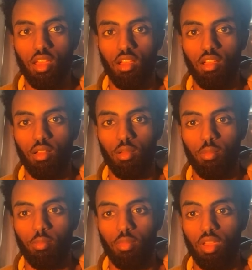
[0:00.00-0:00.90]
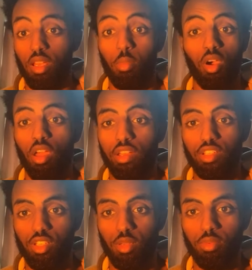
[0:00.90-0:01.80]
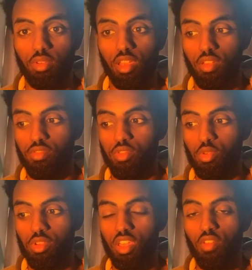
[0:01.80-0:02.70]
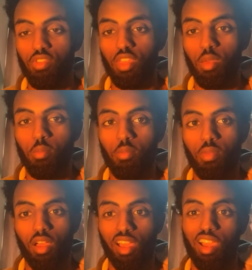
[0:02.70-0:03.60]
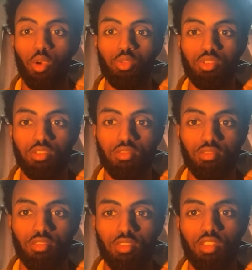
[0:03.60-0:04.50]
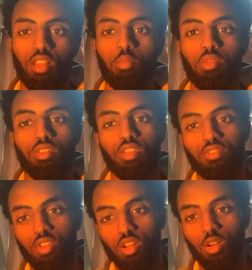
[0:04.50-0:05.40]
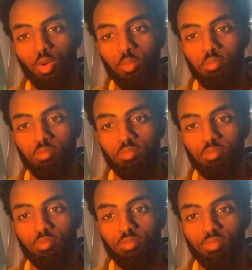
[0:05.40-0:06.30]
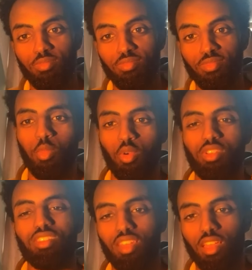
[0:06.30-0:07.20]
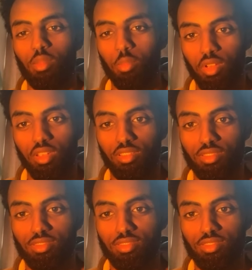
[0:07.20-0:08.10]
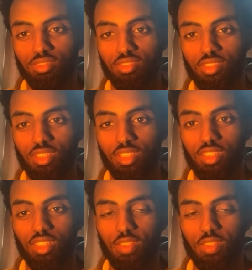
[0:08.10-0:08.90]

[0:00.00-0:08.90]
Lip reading: in a partnership, if you give them a house, they'll give you a home. But you get the point, right?